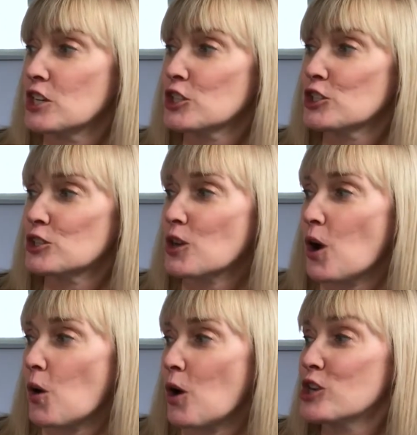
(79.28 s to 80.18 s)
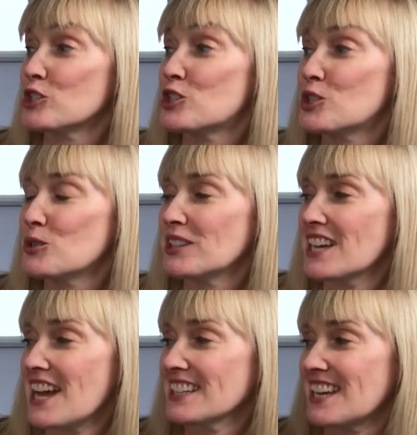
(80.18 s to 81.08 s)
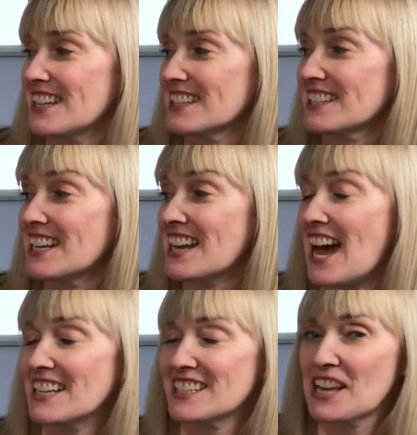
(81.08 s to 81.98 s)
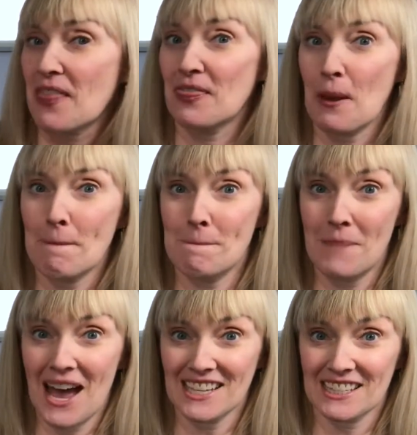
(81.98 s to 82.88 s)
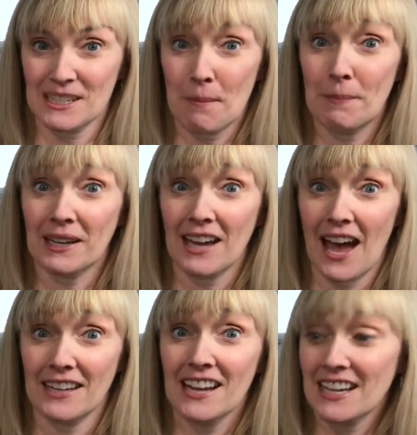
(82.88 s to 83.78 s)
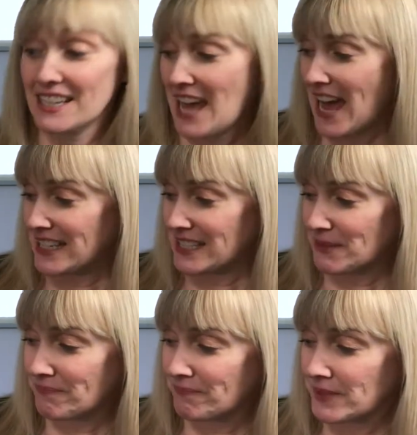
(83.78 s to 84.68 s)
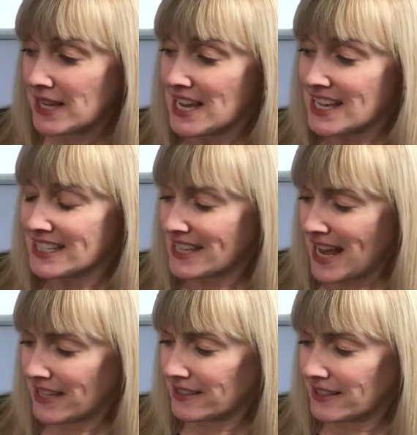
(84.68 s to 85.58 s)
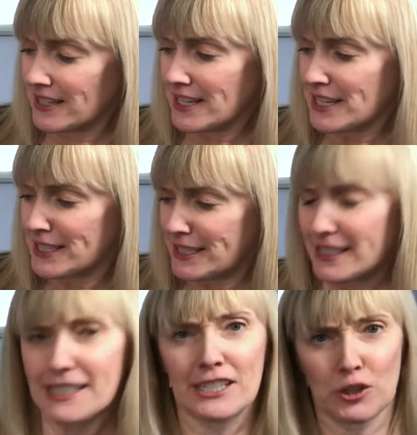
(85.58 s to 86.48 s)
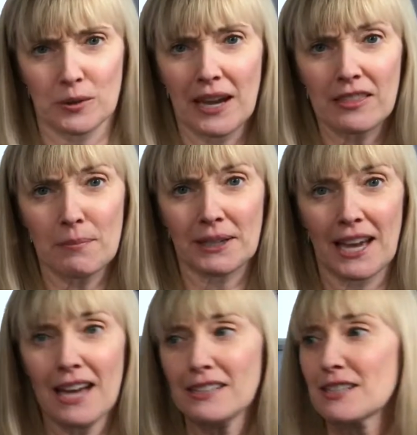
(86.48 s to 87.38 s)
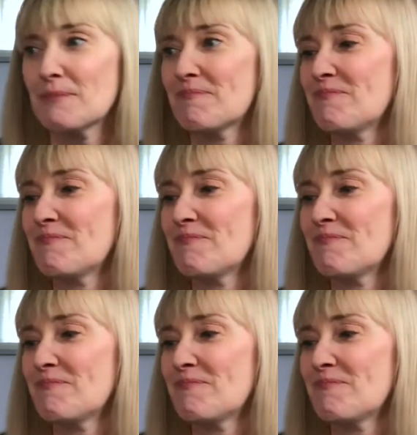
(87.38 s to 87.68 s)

So Juliet gets Nanette the best baguette yet. Nanette, did you get the baguette?